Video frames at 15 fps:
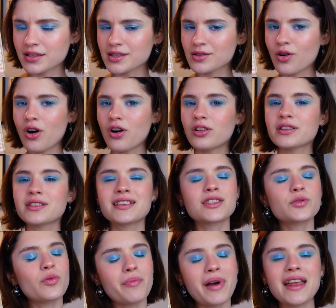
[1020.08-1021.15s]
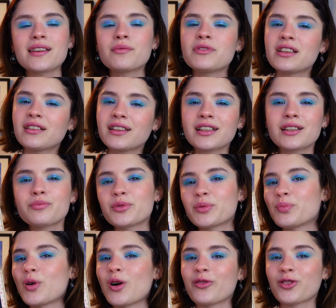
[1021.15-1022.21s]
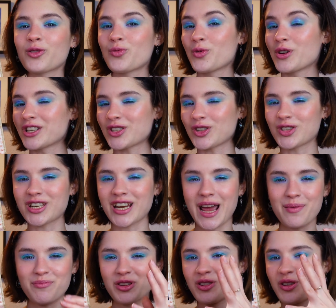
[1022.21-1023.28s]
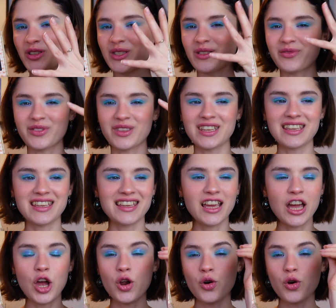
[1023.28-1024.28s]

it's called. It's reminding me a little bit more of the winter time because of the